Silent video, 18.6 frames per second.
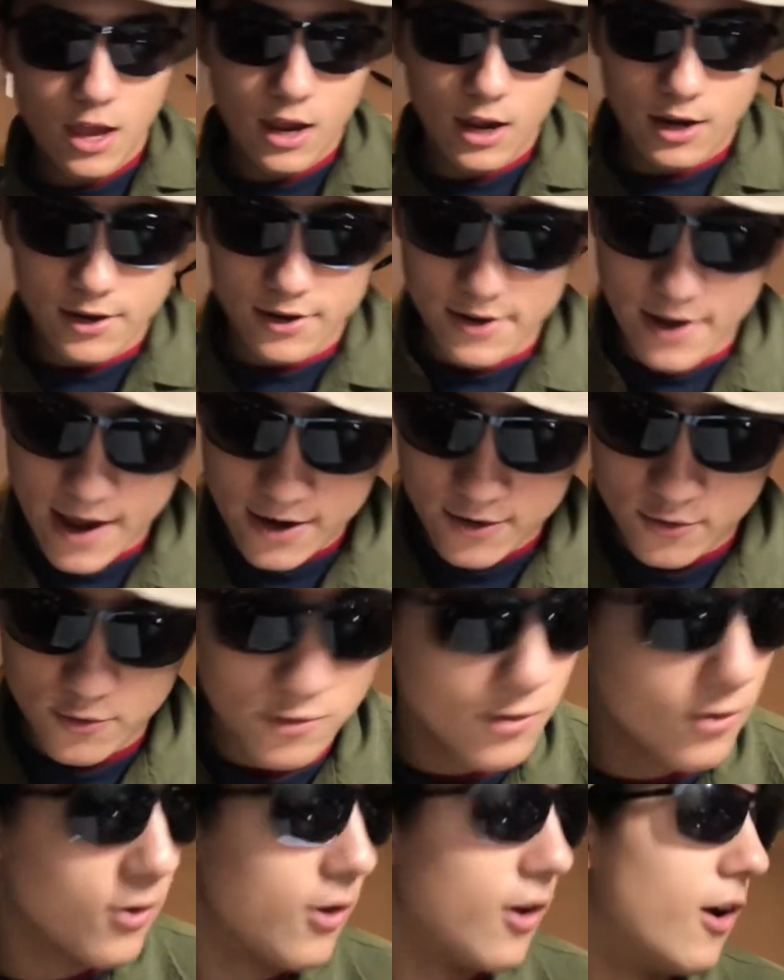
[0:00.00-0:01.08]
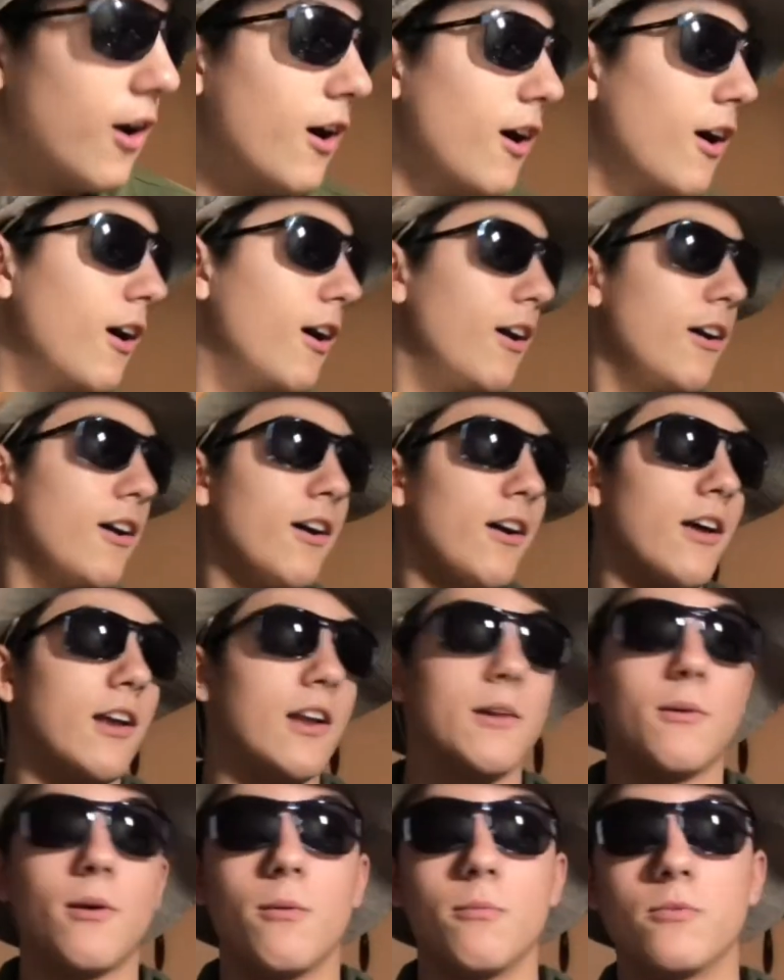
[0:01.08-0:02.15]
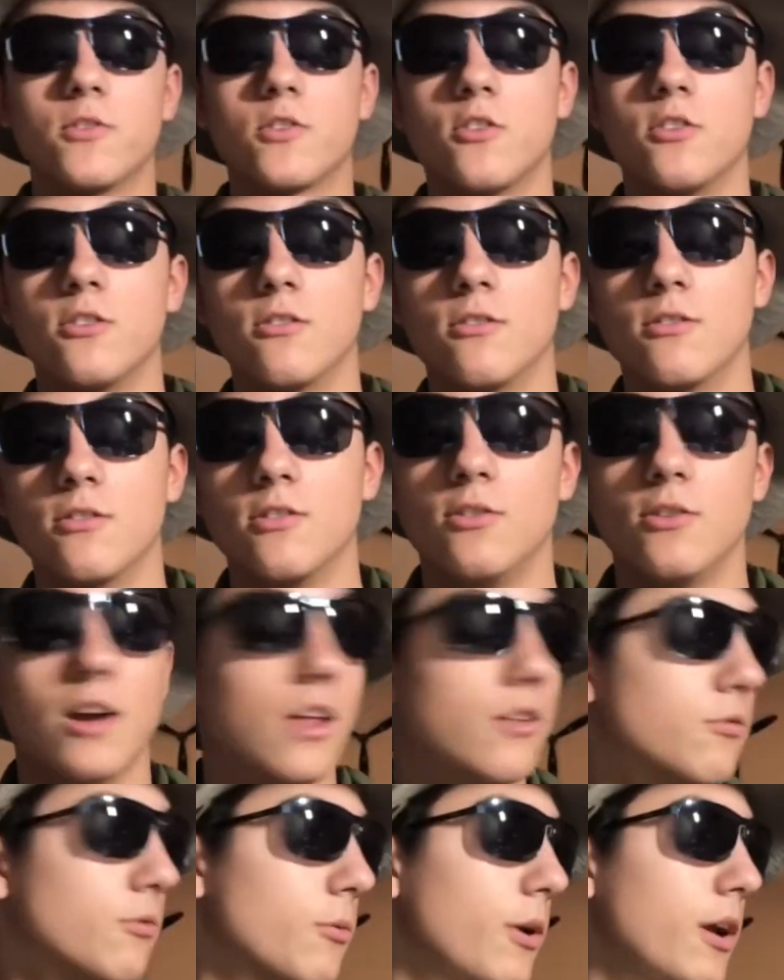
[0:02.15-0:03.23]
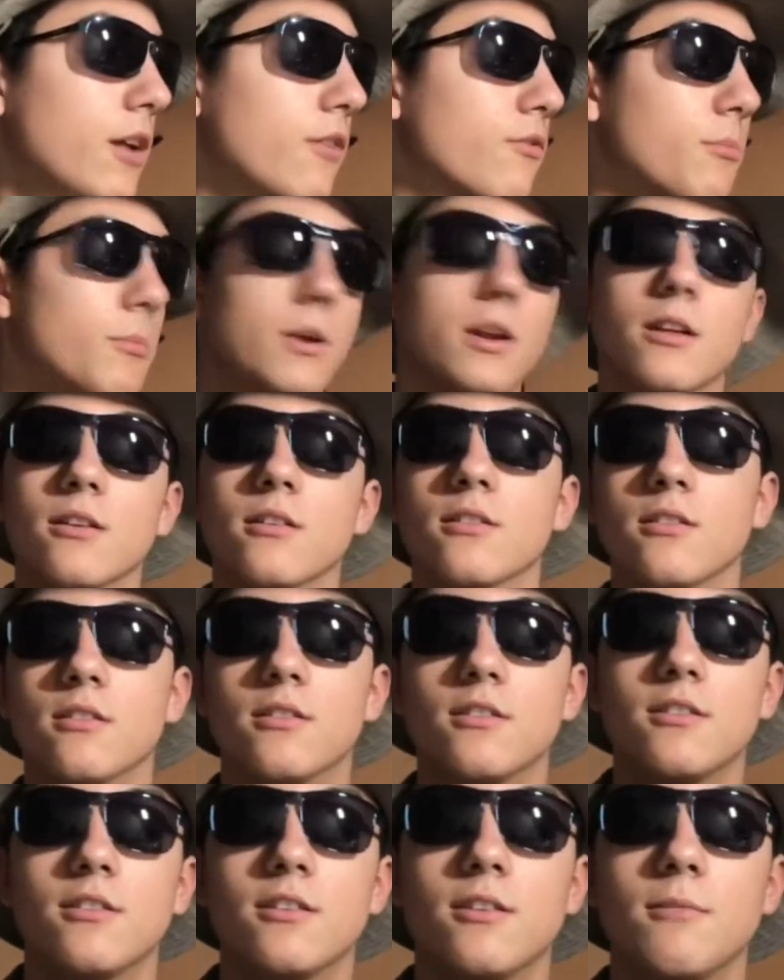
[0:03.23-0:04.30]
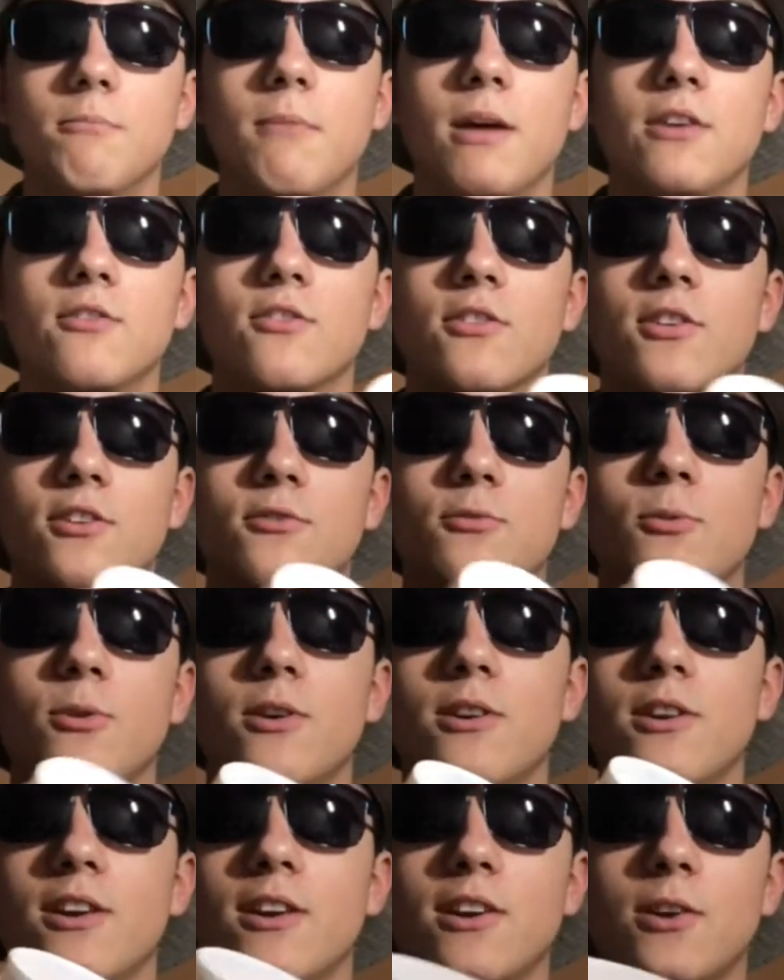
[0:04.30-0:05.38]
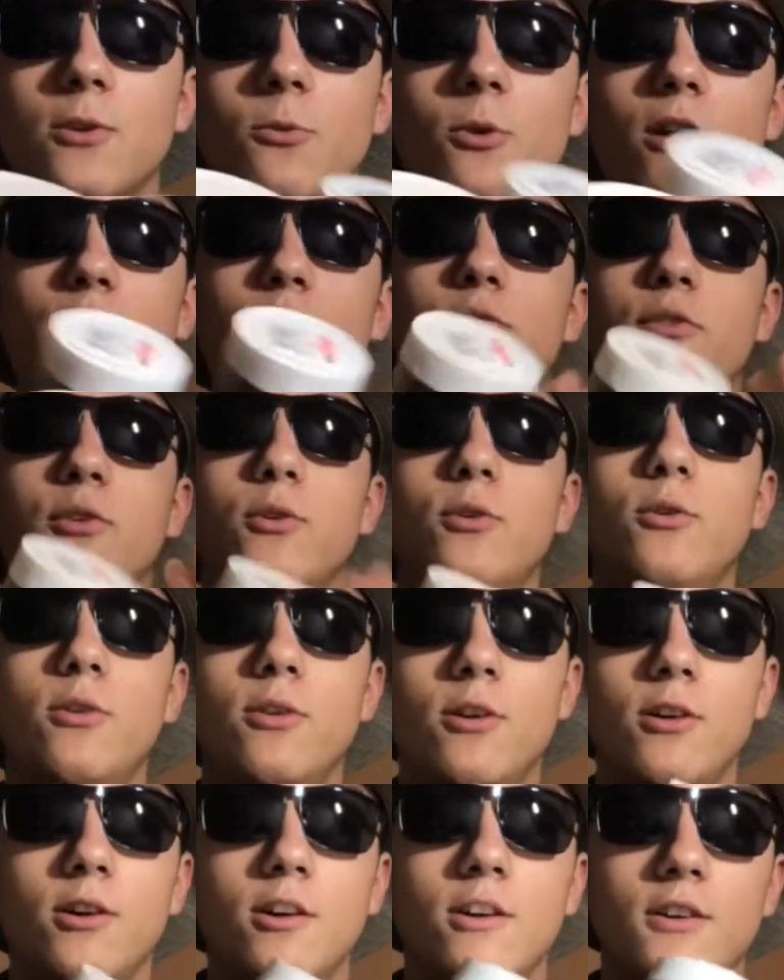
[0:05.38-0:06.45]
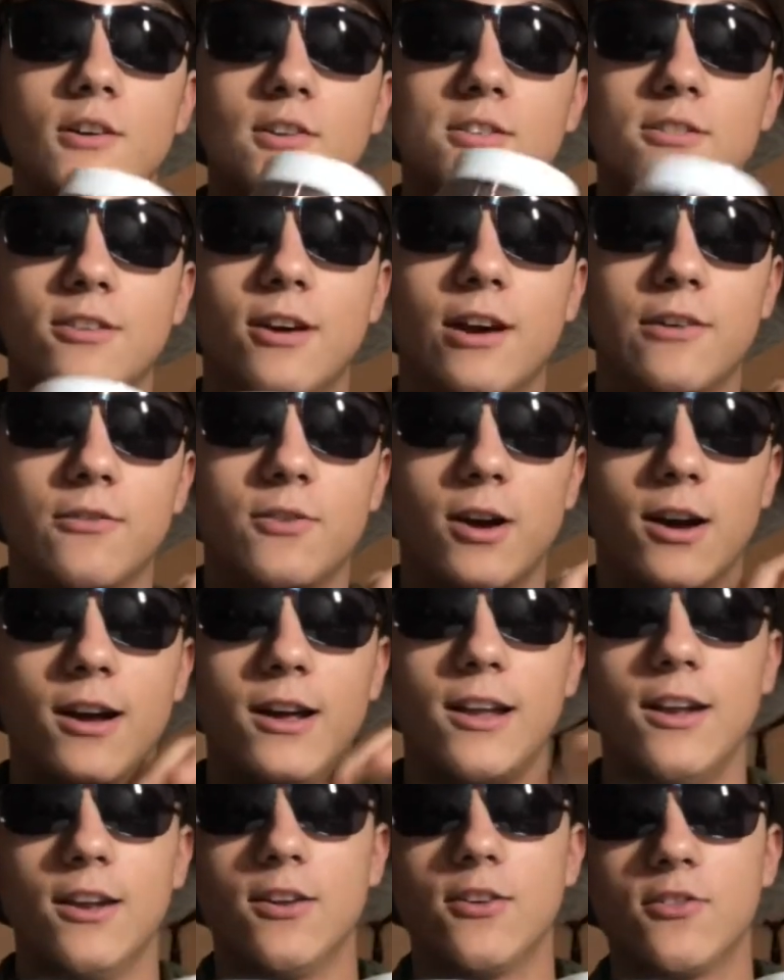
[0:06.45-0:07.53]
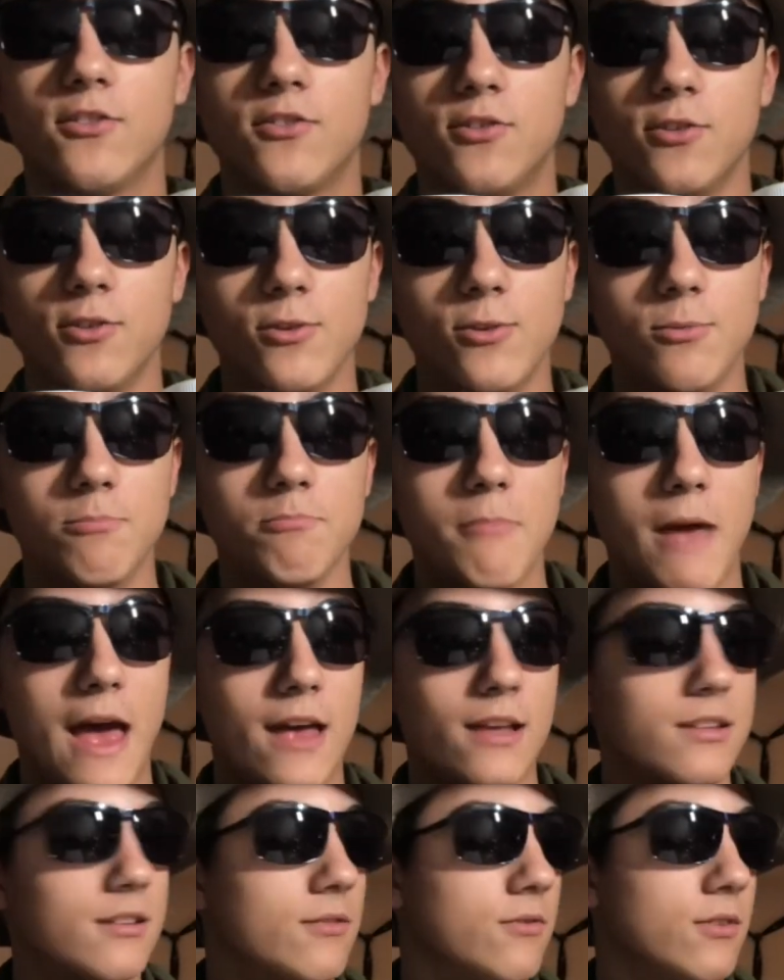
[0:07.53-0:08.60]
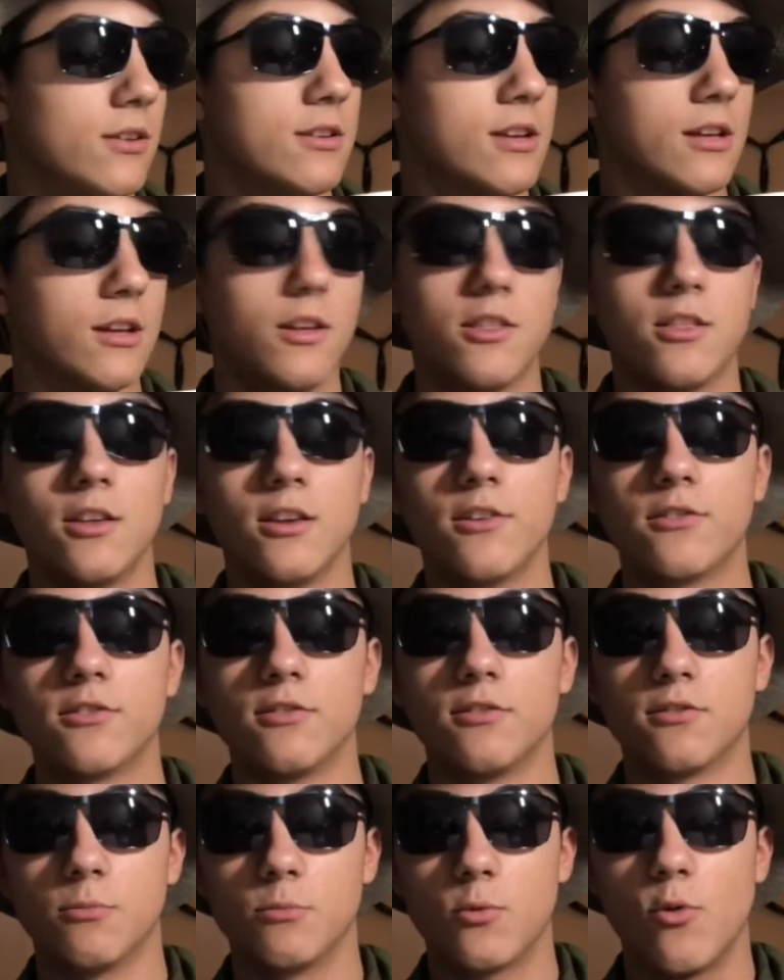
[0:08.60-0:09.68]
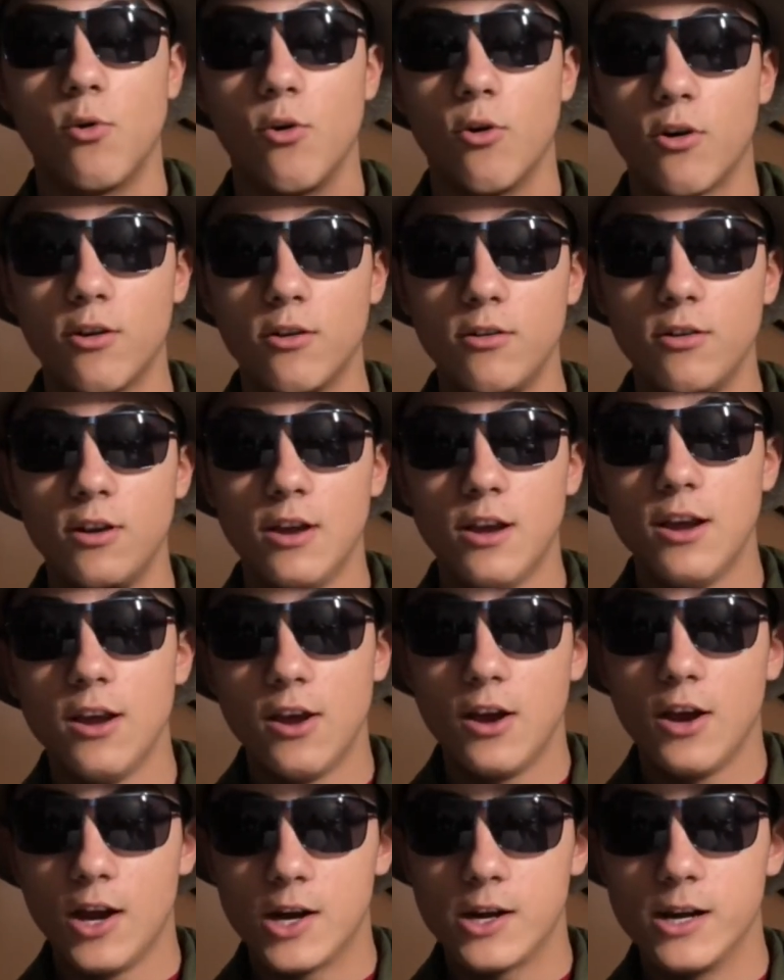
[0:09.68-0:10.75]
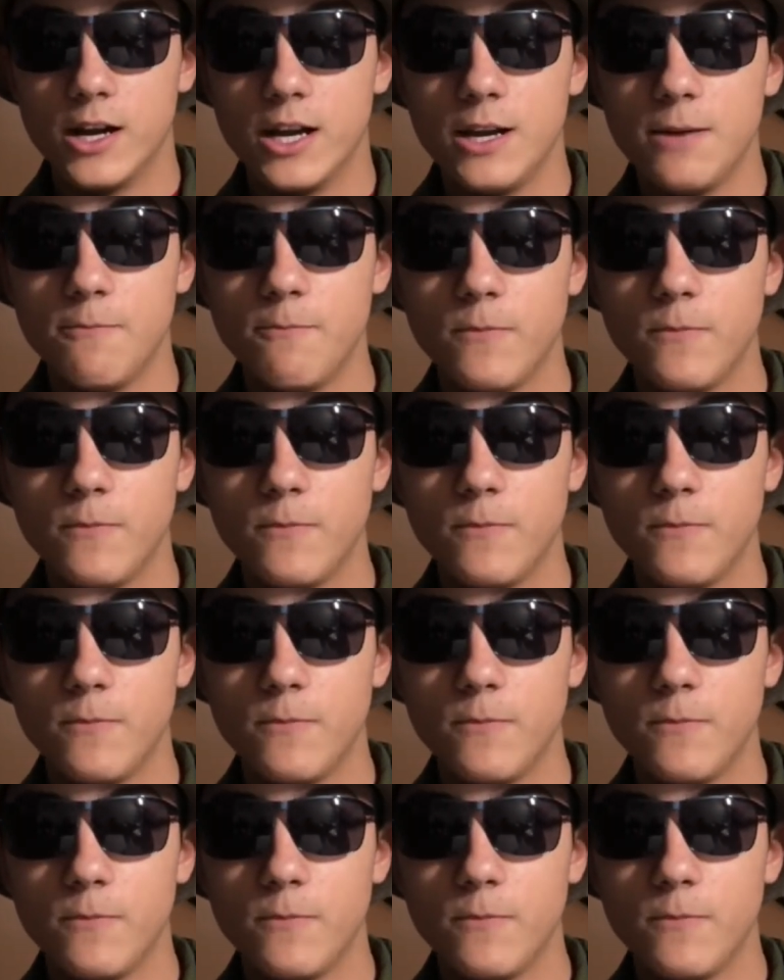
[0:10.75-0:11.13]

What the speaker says: Next, I'm sure you guys are waiting for me to mention this one. You want food, so I've got 2 massive Nutella things and some corn. All right.